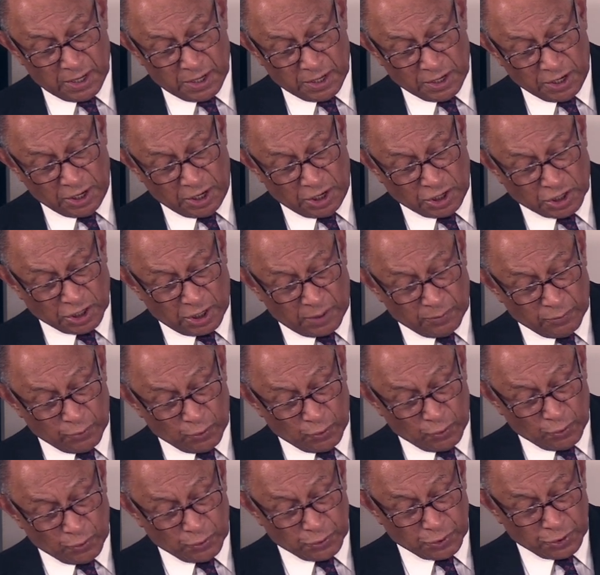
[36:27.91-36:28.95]
Ye shall
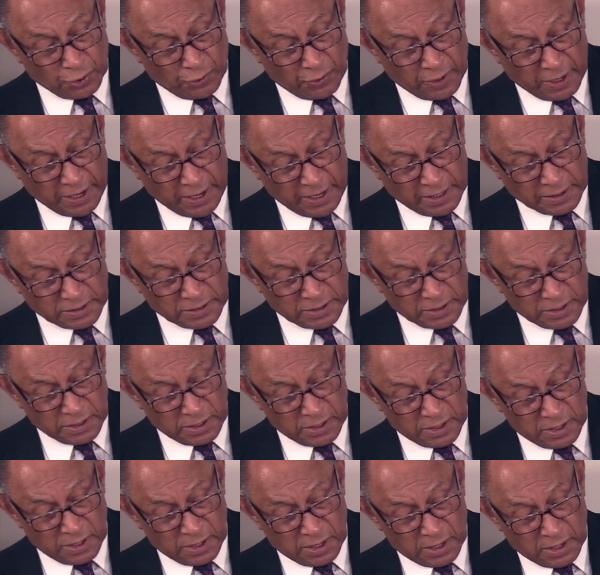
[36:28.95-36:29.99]
bruise your head,
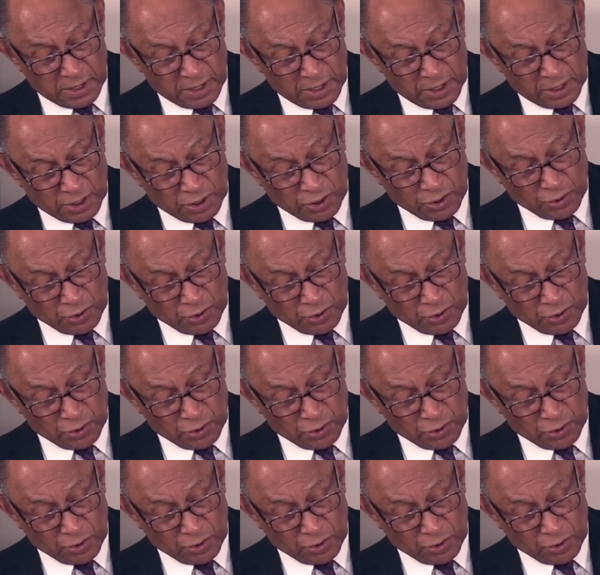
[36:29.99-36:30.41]
and